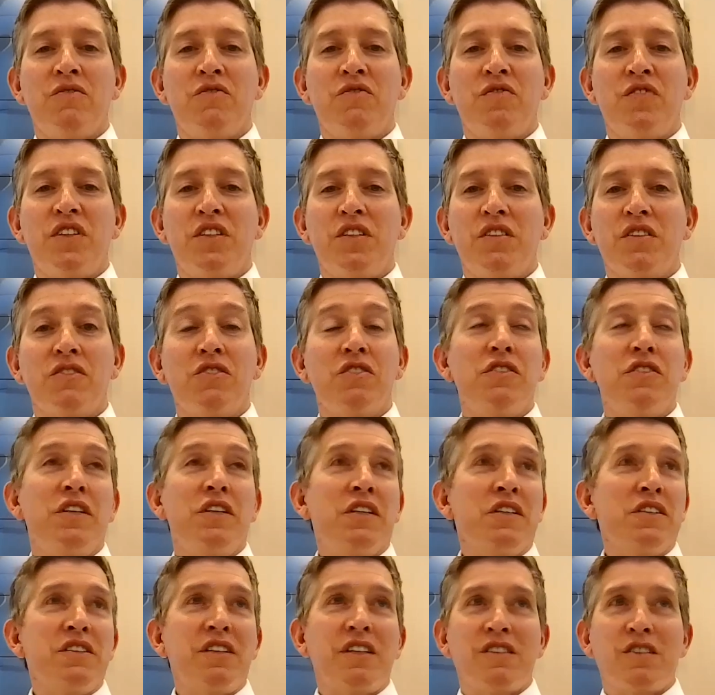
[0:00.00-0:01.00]
physical
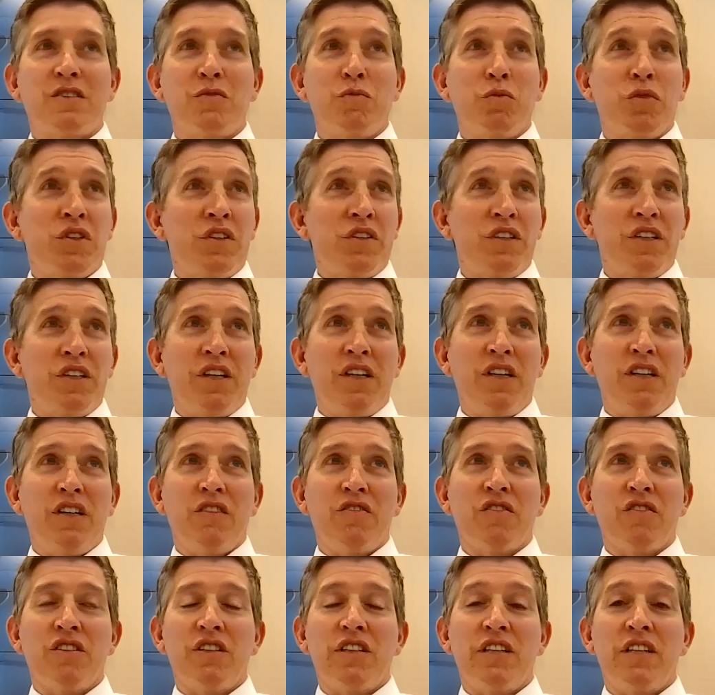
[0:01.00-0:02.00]
inaccessibility
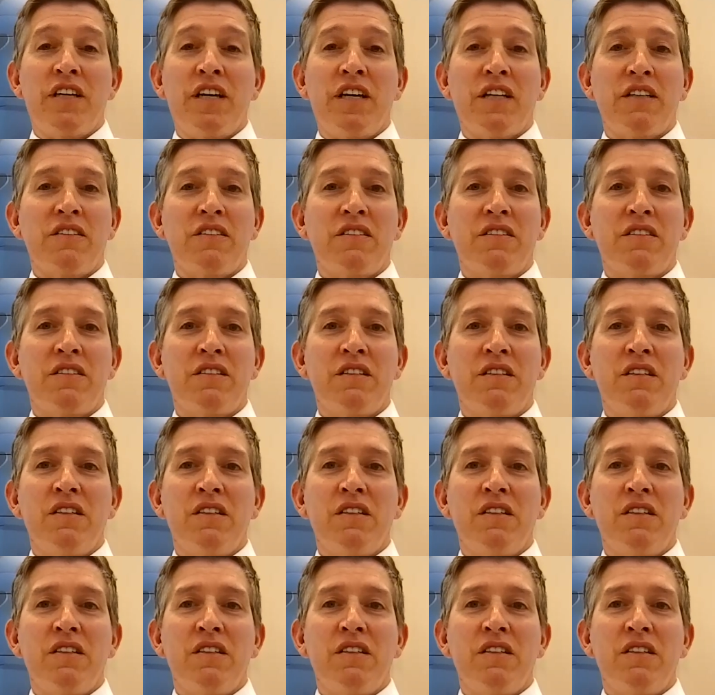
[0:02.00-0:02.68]
of clinics.